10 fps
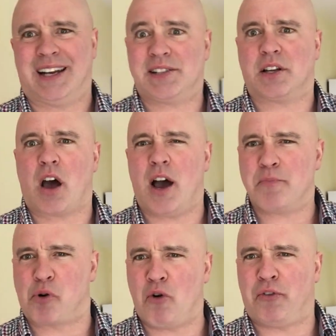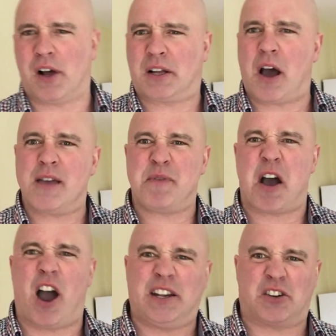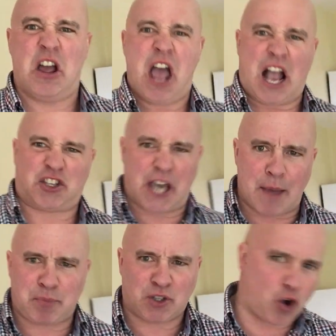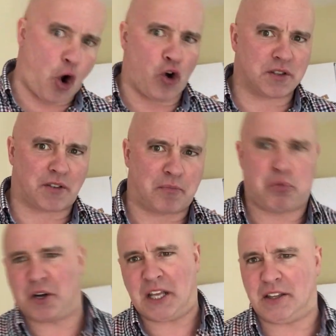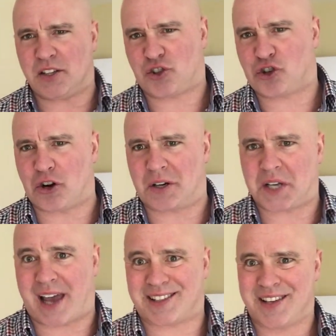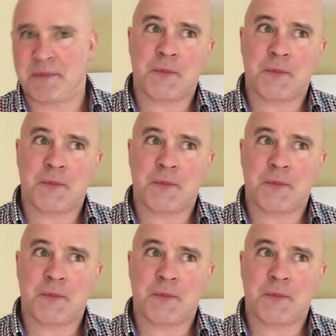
let's get a high profile guy behind it and champion the cause of putting in this sugar tax.